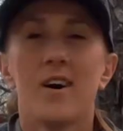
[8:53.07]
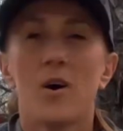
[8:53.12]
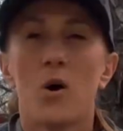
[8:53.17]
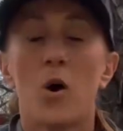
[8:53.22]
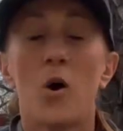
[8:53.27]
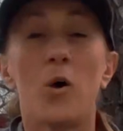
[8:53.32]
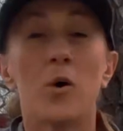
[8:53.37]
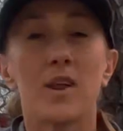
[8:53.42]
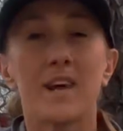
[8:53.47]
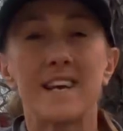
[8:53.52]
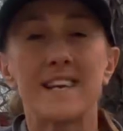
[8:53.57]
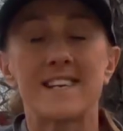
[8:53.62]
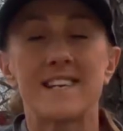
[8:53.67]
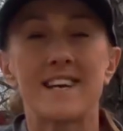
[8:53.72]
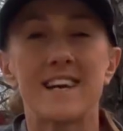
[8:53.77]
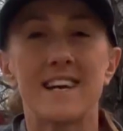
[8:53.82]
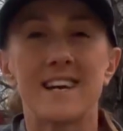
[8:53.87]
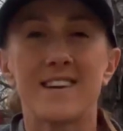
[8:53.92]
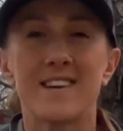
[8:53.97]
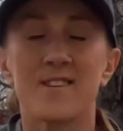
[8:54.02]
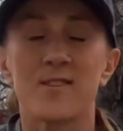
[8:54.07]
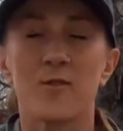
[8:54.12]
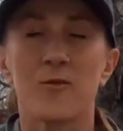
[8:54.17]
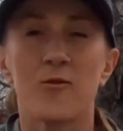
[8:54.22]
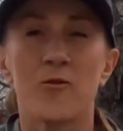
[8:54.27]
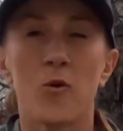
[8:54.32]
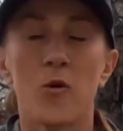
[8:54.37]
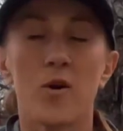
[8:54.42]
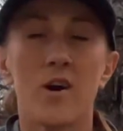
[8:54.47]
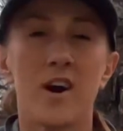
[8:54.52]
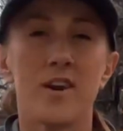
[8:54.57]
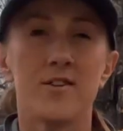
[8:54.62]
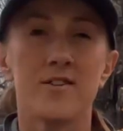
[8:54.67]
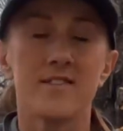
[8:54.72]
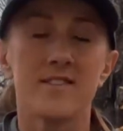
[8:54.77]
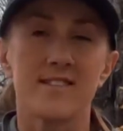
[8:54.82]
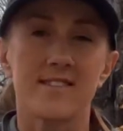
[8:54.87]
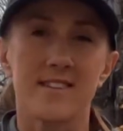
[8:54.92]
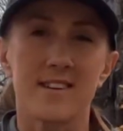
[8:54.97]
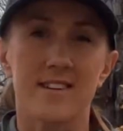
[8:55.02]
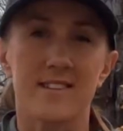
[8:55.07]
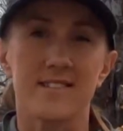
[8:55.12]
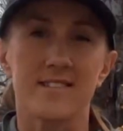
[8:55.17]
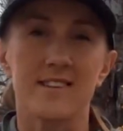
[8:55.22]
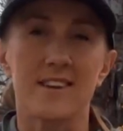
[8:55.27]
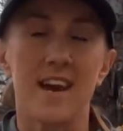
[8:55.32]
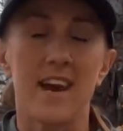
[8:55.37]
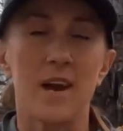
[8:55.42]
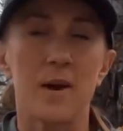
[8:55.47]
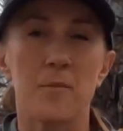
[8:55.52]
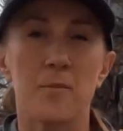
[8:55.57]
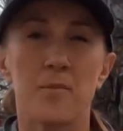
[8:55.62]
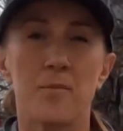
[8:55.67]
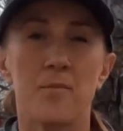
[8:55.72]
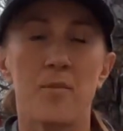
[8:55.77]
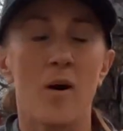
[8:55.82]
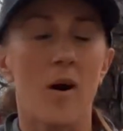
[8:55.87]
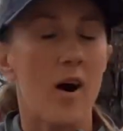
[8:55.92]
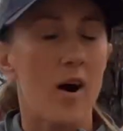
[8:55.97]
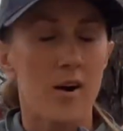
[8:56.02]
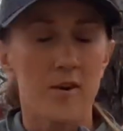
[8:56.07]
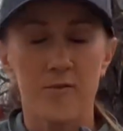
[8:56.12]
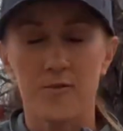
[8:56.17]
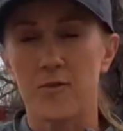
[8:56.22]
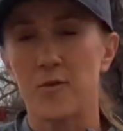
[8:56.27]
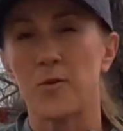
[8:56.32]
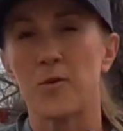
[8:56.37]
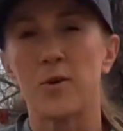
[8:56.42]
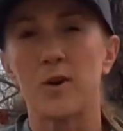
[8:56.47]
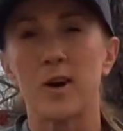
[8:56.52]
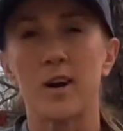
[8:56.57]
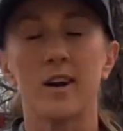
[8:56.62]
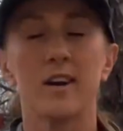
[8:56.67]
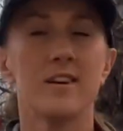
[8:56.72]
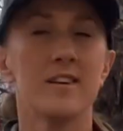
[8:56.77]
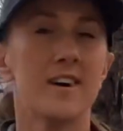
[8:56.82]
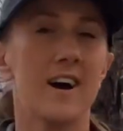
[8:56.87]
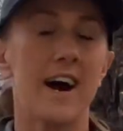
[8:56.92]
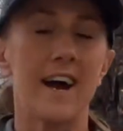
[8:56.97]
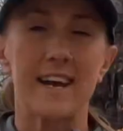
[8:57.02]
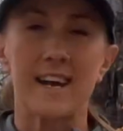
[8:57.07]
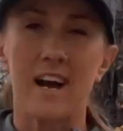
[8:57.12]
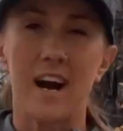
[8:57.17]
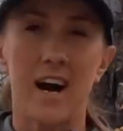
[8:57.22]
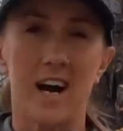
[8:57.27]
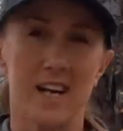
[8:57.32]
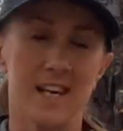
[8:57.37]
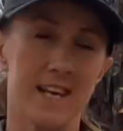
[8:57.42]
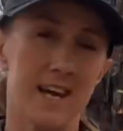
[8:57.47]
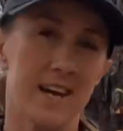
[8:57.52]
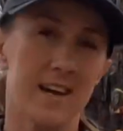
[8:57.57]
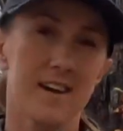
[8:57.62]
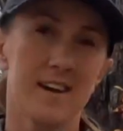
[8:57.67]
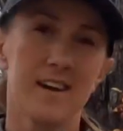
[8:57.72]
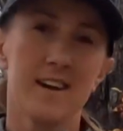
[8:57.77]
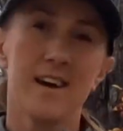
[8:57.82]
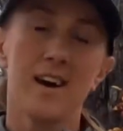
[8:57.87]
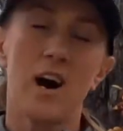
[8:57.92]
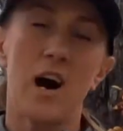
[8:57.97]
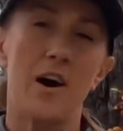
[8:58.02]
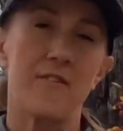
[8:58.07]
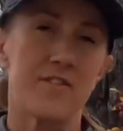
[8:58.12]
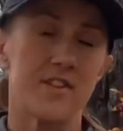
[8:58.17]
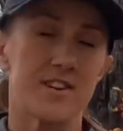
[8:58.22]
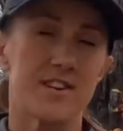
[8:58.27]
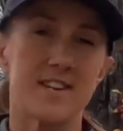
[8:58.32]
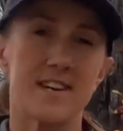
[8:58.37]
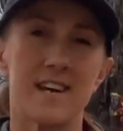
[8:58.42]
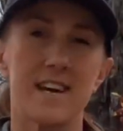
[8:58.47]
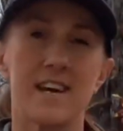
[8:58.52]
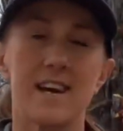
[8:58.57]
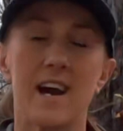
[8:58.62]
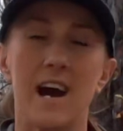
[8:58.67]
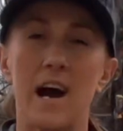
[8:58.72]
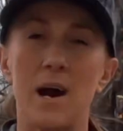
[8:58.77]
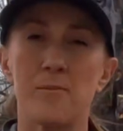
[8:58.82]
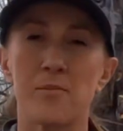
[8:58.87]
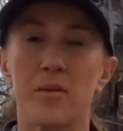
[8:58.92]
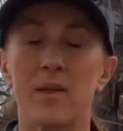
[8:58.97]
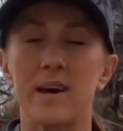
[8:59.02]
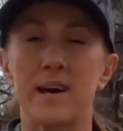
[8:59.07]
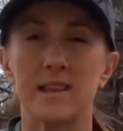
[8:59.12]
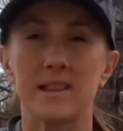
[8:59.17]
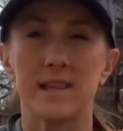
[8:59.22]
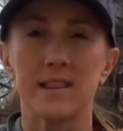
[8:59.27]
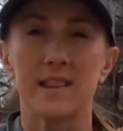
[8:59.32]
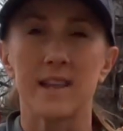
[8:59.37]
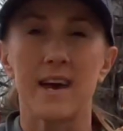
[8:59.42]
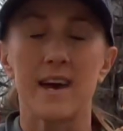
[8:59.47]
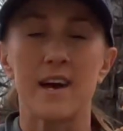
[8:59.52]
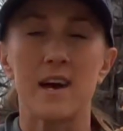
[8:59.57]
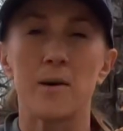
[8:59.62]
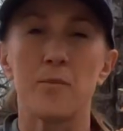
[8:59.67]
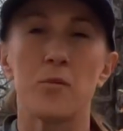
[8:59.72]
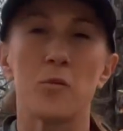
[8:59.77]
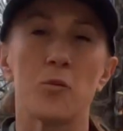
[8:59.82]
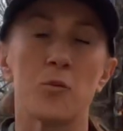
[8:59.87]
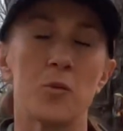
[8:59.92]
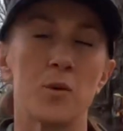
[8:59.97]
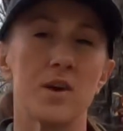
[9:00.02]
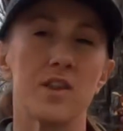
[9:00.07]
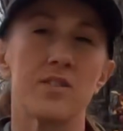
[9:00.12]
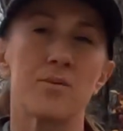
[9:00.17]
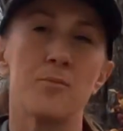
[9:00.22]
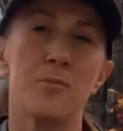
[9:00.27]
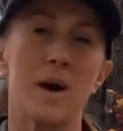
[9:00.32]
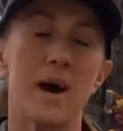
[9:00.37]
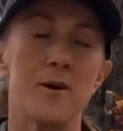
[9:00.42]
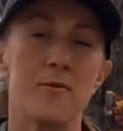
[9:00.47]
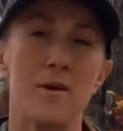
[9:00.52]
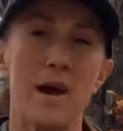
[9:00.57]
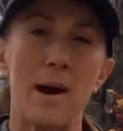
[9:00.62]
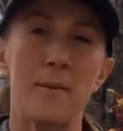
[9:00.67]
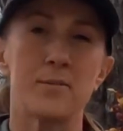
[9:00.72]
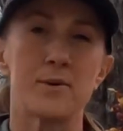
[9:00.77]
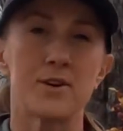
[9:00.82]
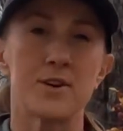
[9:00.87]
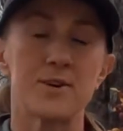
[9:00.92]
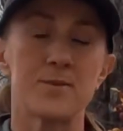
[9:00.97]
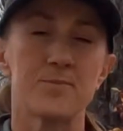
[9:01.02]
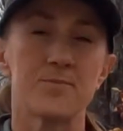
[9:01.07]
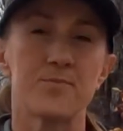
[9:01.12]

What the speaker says: Hole 18 is a 468 par 4 iconic. Off the tee, I'm playing the layup with my Raptor.